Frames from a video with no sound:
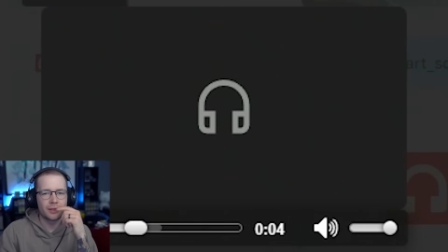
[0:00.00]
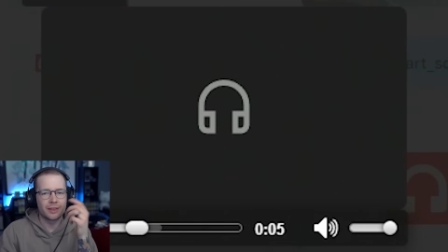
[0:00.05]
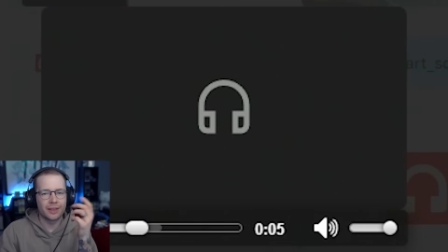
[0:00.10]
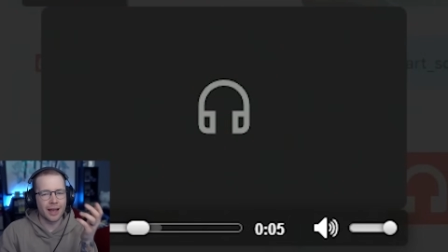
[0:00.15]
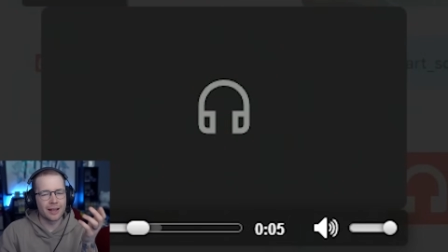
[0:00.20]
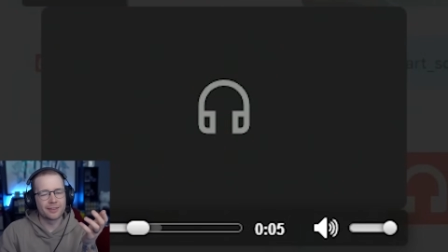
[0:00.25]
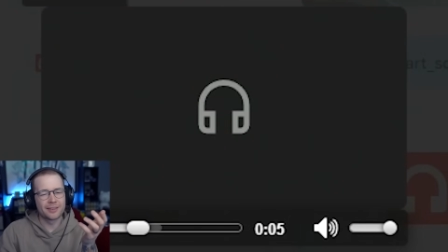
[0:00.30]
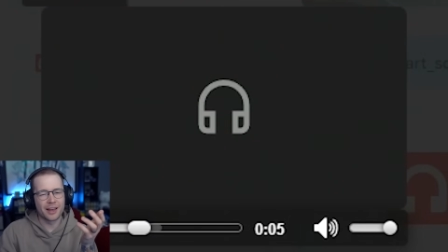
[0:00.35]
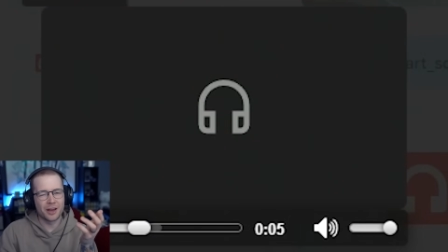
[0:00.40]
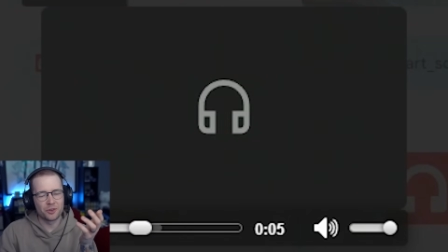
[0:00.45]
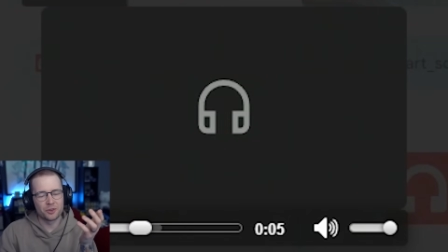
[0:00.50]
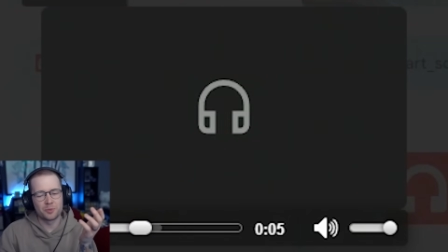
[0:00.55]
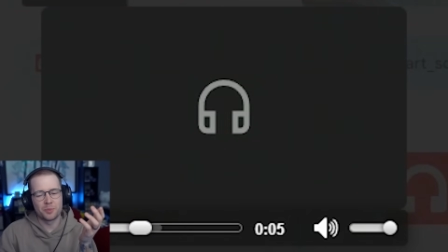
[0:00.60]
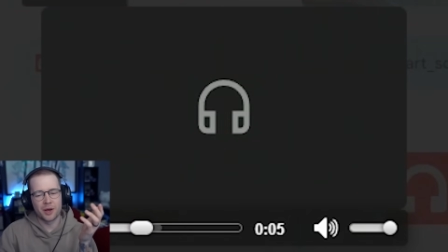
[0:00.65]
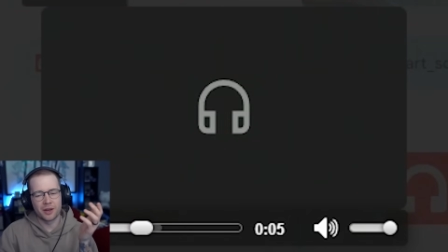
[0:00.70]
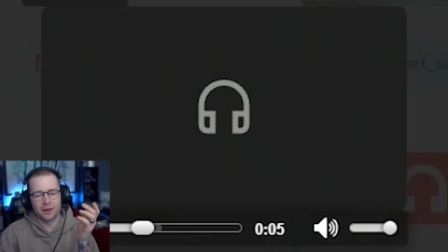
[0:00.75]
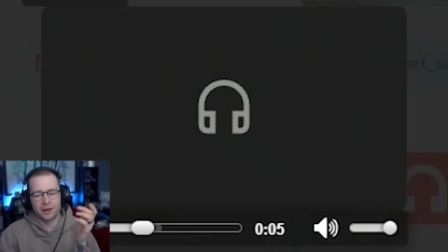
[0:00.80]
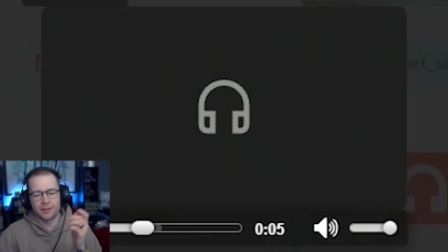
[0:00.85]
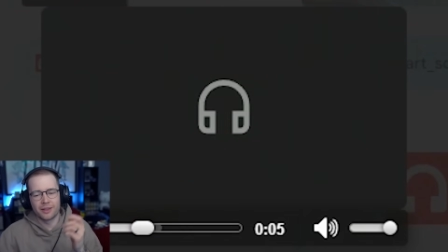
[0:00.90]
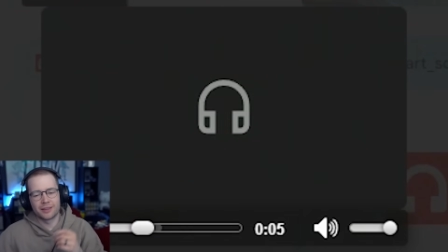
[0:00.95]
That sounds
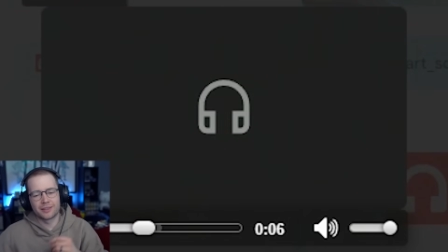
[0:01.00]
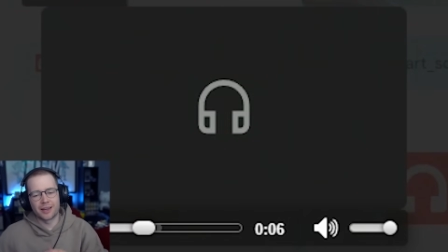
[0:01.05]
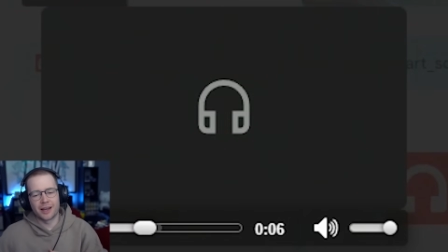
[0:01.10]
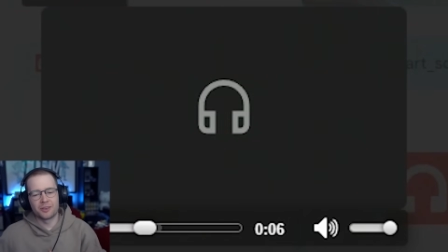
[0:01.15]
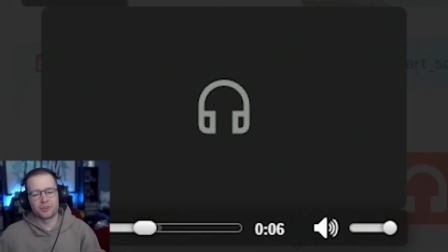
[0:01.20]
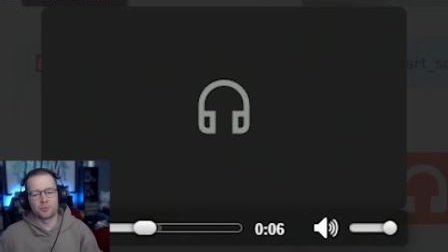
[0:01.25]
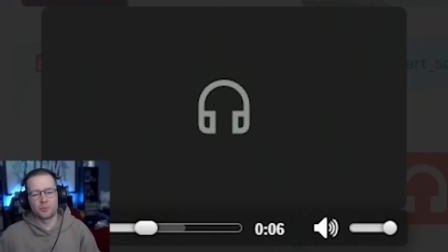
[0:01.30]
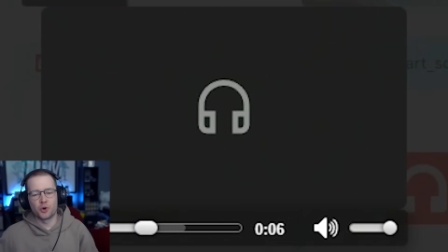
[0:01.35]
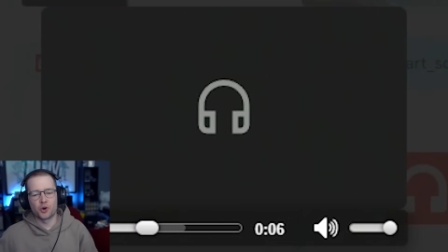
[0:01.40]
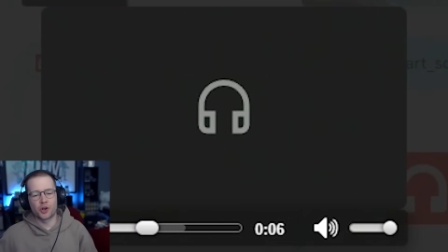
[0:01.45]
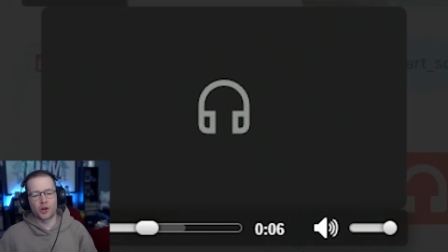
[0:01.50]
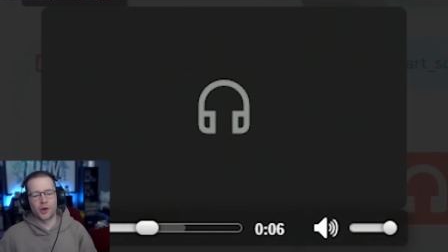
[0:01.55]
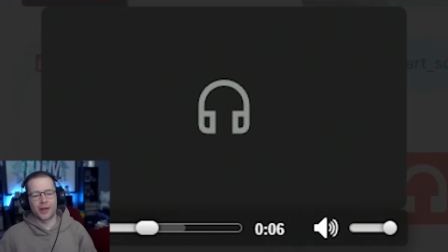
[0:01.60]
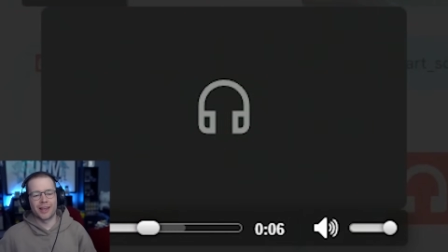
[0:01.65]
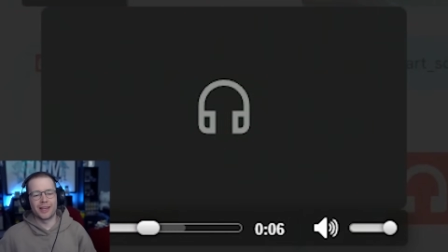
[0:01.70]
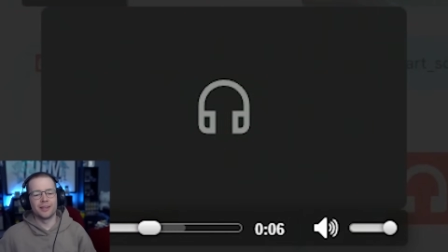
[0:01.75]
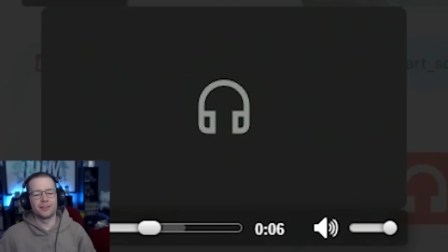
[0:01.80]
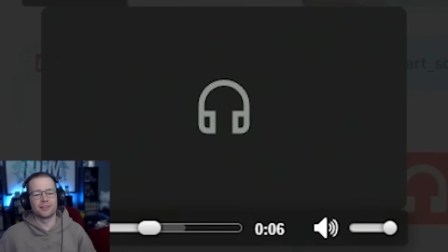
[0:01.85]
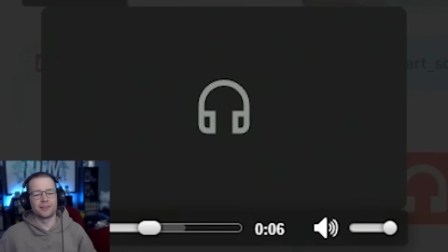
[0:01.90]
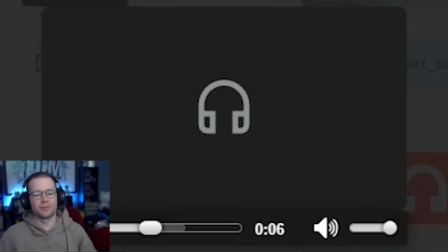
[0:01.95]
better. That sounds more
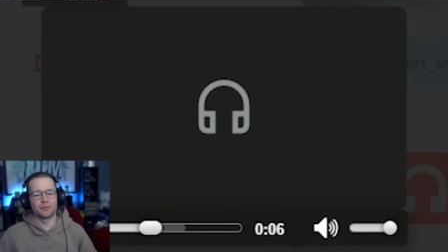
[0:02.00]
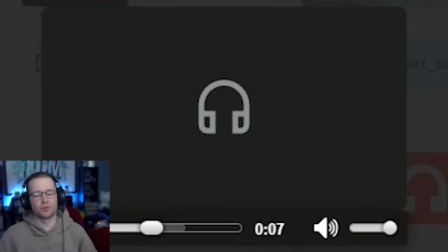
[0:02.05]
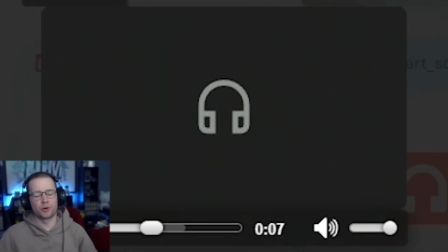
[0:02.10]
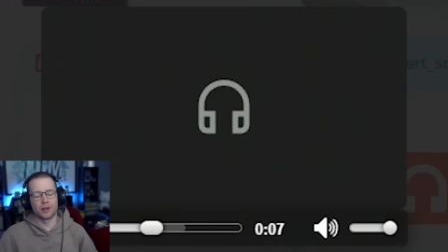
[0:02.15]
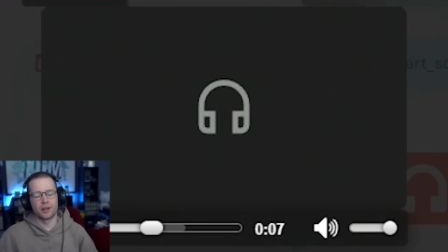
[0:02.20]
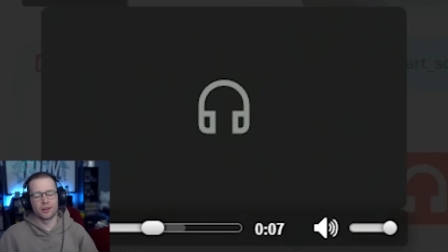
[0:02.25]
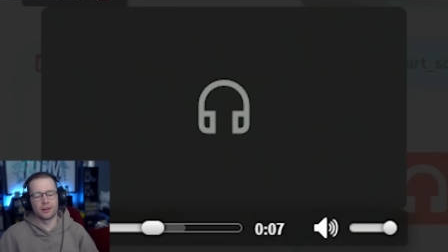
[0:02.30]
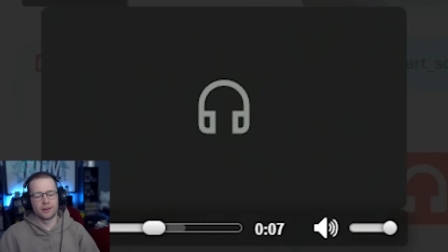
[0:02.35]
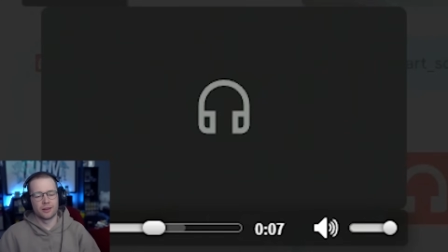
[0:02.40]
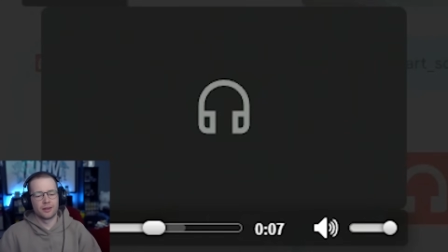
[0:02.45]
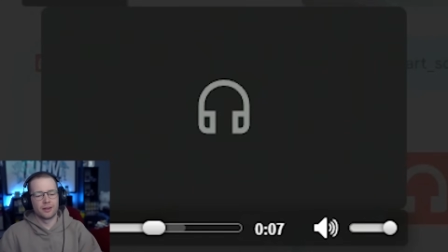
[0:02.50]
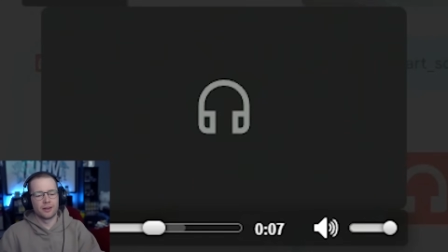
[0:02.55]
cohesive, right?